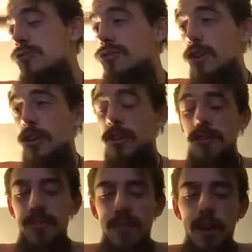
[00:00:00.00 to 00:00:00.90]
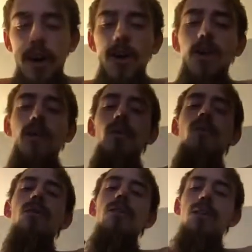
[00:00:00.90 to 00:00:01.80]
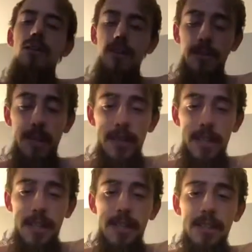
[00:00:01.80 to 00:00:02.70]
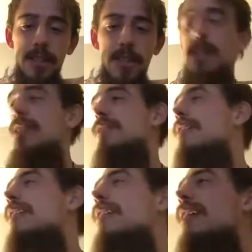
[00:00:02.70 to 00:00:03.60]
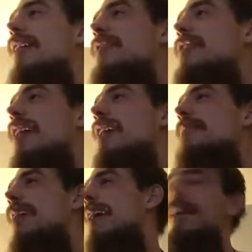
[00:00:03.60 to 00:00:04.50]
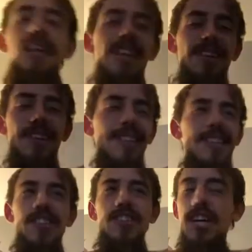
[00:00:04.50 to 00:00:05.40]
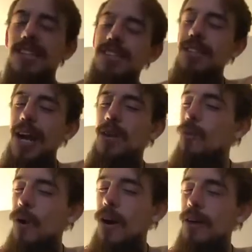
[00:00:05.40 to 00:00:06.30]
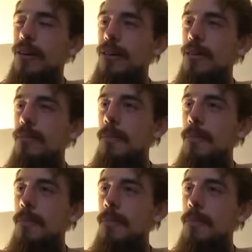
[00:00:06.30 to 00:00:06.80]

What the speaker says: start to flow with it, because if you think about it, energy is just like water.